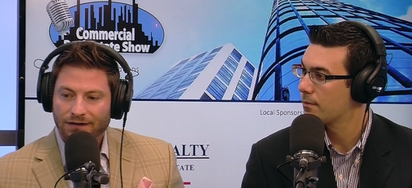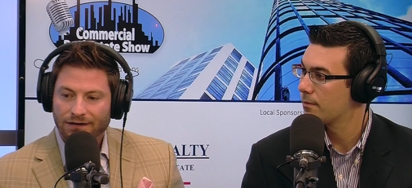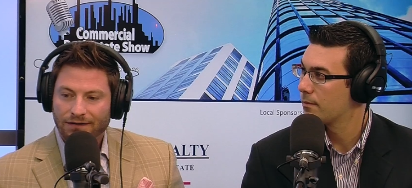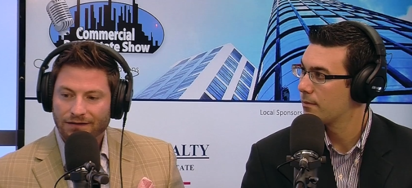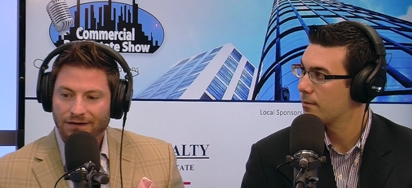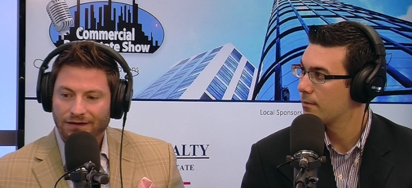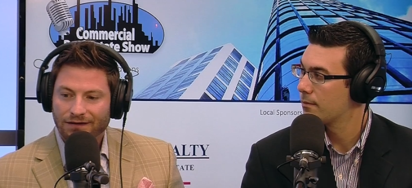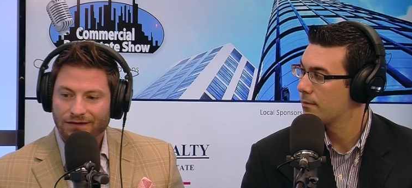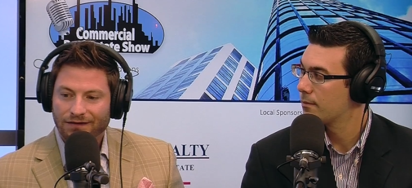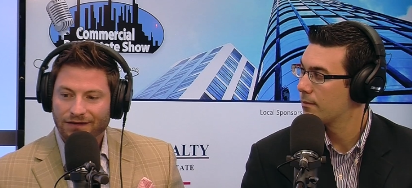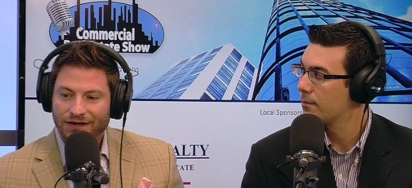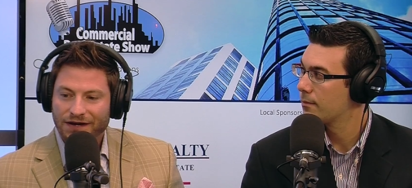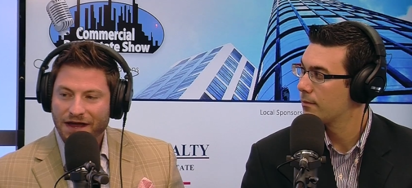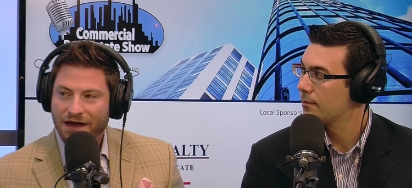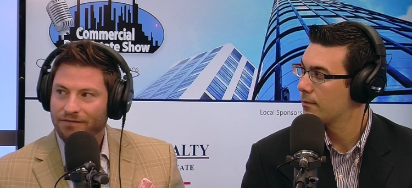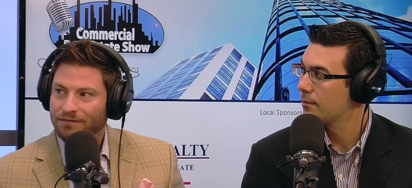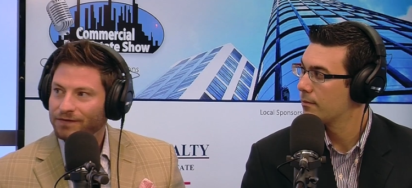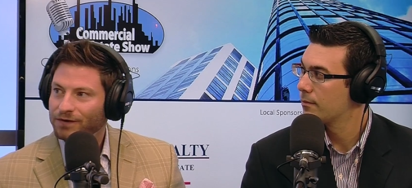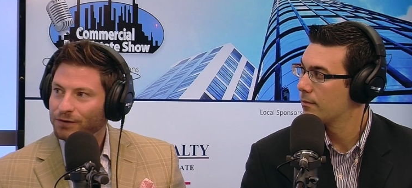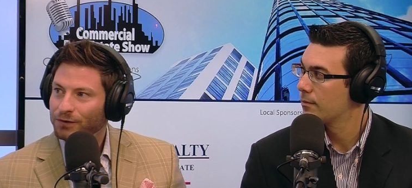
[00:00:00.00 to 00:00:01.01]
Speaker 1: the, the, the,
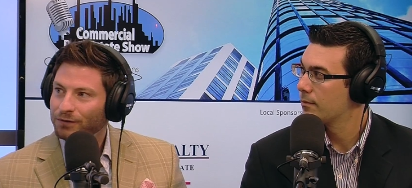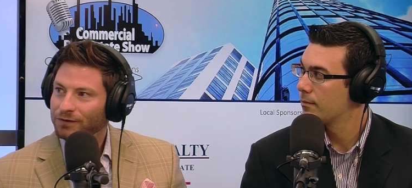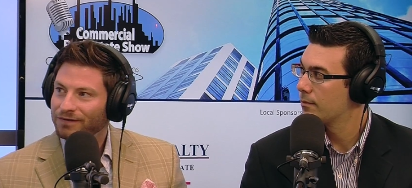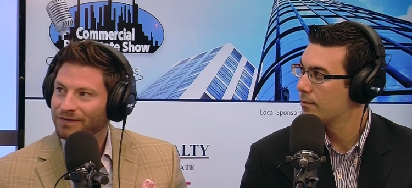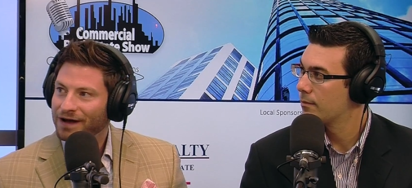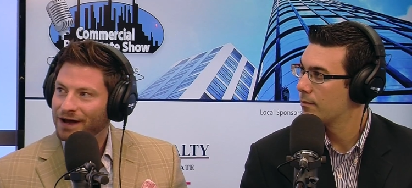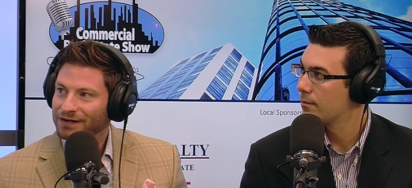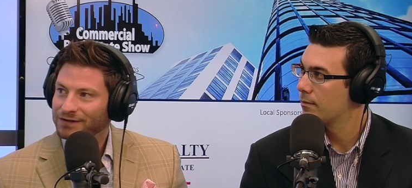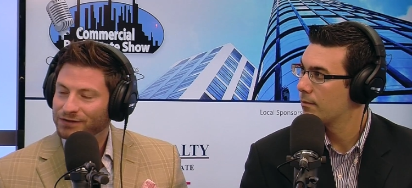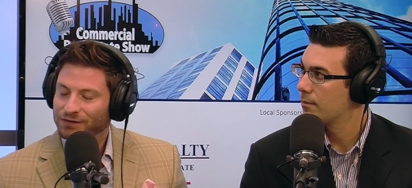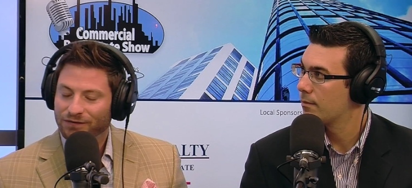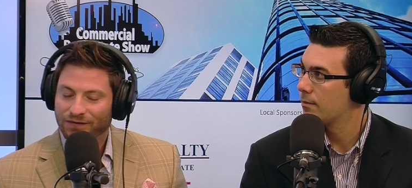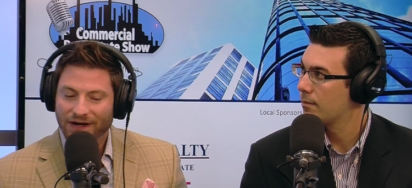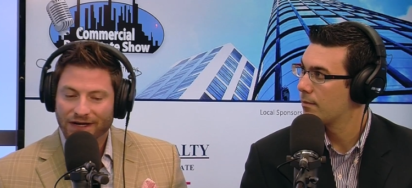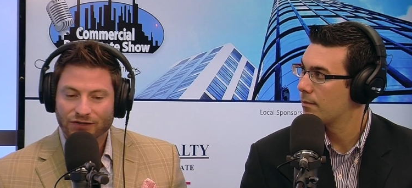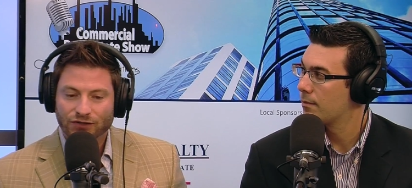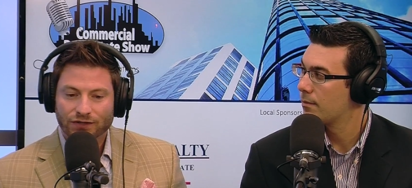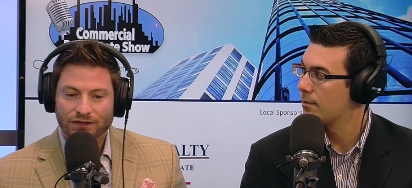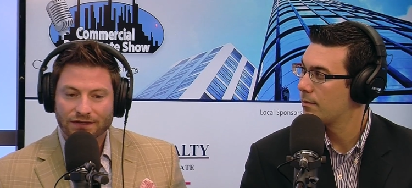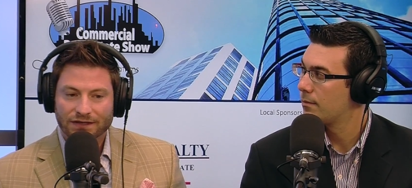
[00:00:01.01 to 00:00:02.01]
nephew of
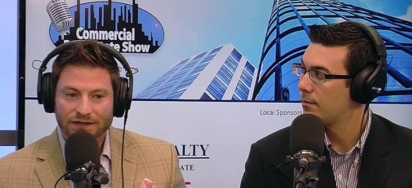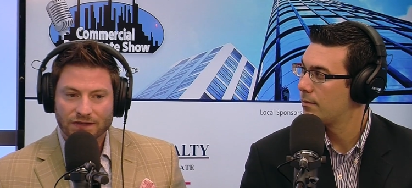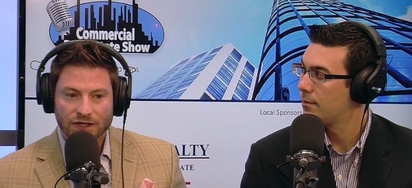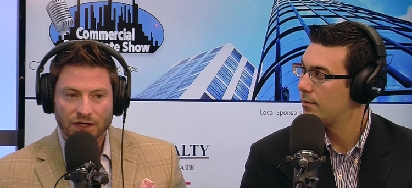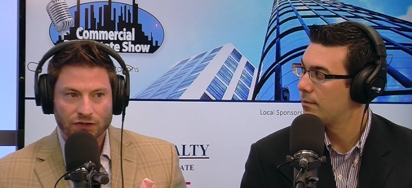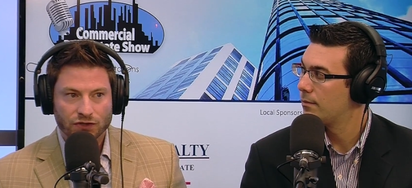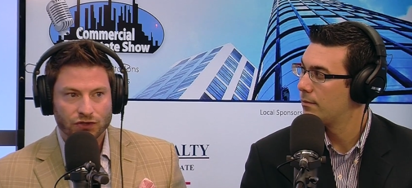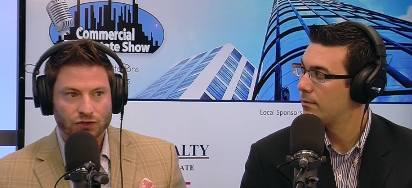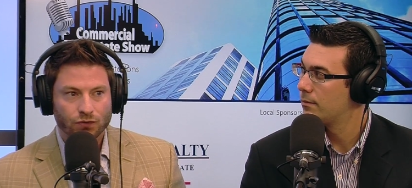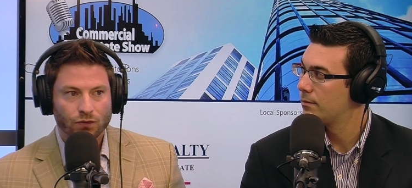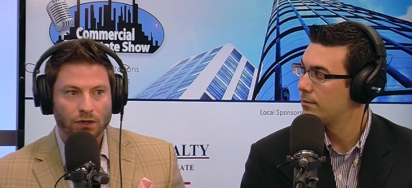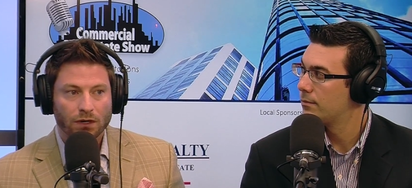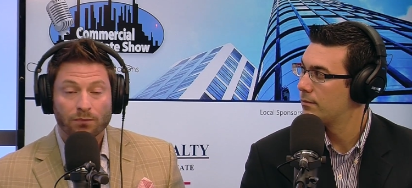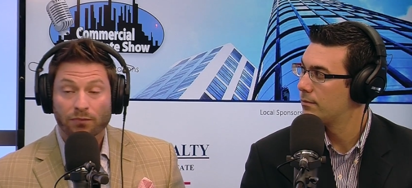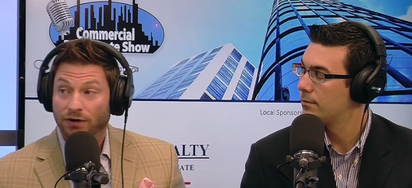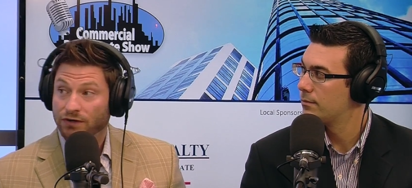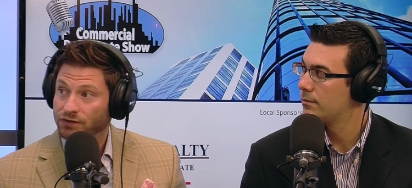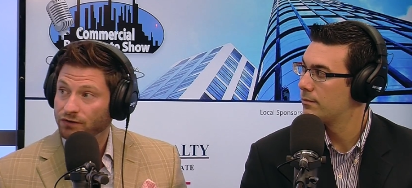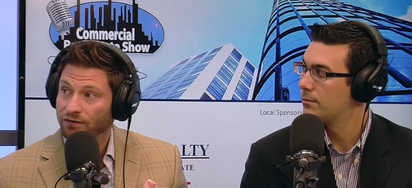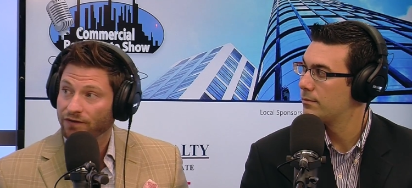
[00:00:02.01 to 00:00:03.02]
conservation is historic
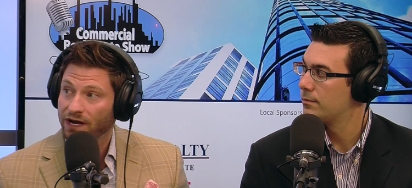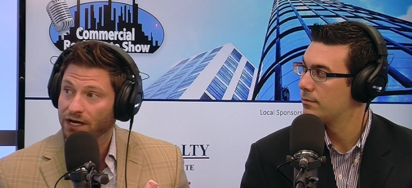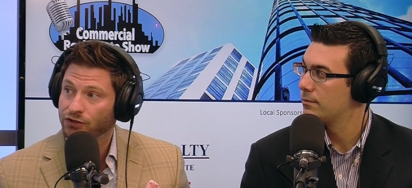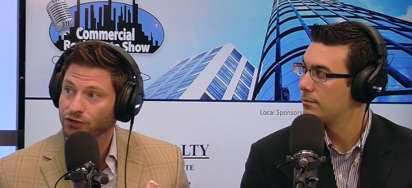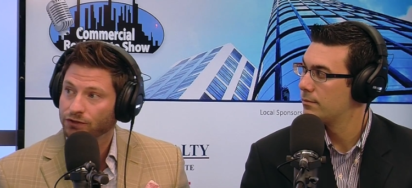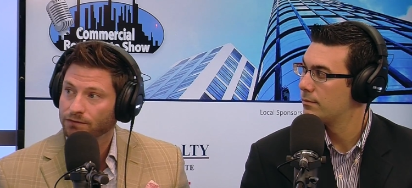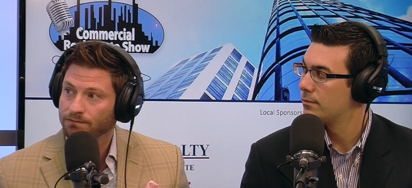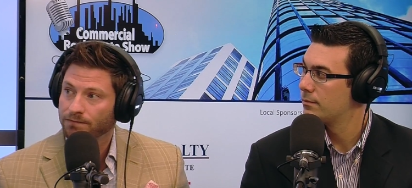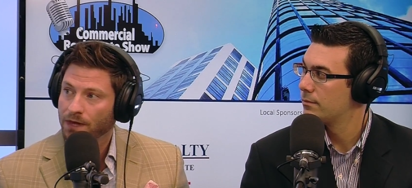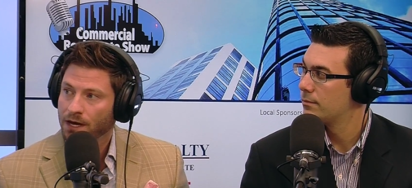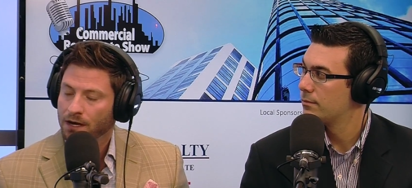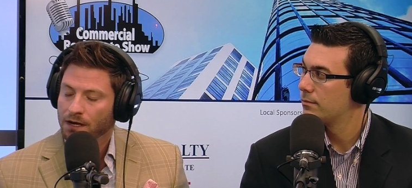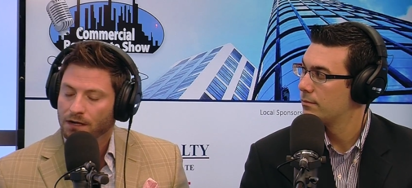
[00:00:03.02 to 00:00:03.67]
preservation.